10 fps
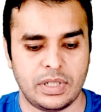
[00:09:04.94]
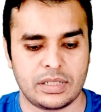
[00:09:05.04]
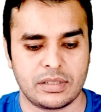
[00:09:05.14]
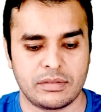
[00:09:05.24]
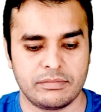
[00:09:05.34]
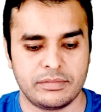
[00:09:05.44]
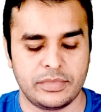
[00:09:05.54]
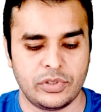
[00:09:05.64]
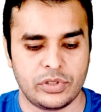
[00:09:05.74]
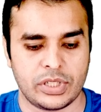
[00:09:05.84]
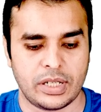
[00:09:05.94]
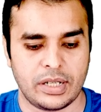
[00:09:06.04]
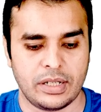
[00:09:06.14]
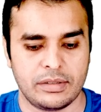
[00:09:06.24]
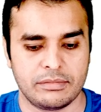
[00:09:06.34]
let's no shut
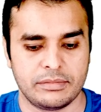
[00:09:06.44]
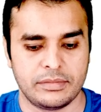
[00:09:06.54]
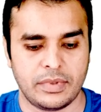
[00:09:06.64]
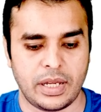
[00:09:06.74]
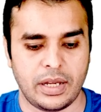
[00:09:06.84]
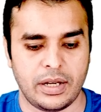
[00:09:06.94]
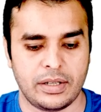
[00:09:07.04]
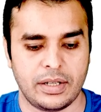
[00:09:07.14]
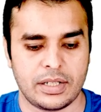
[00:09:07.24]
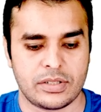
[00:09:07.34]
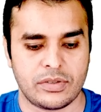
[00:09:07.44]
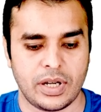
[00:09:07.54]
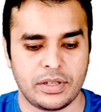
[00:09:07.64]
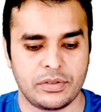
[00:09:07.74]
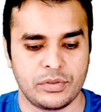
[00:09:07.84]
it and let's
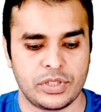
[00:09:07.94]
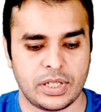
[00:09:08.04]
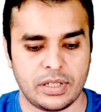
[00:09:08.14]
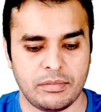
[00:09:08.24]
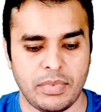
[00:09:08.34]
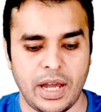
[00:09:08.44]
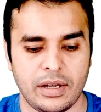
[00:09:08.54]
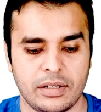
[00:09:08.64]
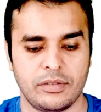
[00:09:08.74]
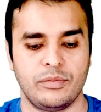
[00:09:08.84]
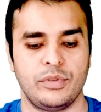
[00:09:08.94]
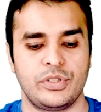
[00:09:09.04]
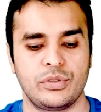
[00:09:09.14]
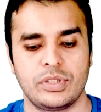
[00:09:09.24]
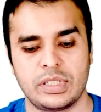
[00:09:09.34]
try to shut it back. We
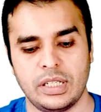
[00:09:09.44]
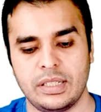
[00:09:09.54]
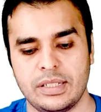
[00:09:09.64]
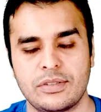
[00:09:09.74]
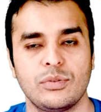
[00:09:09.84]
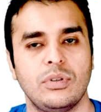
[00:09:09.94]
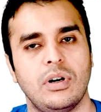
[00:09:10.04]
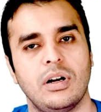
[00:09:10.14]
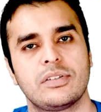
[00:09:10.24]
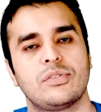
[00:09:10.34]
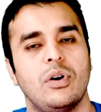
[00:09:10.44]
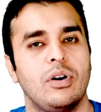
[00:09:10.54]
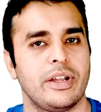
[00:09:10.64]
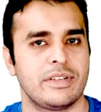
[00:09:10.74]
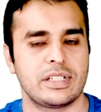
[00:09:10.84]
should see these 2 logs
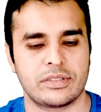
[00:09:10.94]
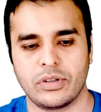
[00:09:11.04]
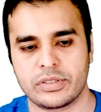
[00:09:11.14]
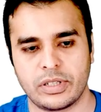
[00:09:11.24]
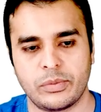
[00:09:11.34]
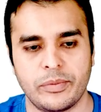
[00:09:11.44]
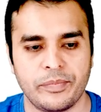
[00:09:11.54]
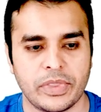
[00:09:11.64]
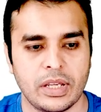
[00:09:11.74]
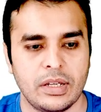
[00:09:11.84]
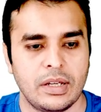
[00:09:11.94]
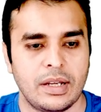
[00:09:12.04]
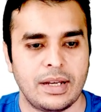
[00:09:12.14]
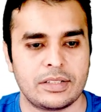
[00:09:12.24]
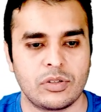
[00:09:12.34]
on our syslog server.
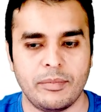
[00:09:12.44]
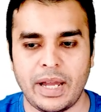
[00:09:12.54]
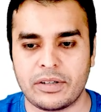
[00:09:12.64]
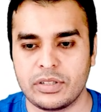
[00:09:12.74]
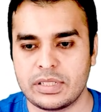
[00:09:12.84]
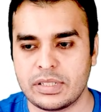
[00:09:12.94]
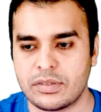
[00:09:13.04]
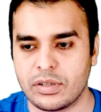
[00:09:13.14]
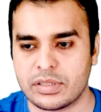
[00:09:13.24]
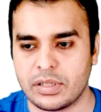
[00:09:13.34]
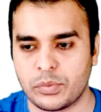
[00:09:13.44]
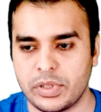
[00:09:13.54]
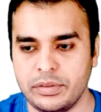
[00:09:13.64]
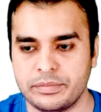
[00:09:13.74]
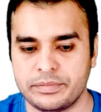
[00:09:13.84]
Let's go back to the syslog server.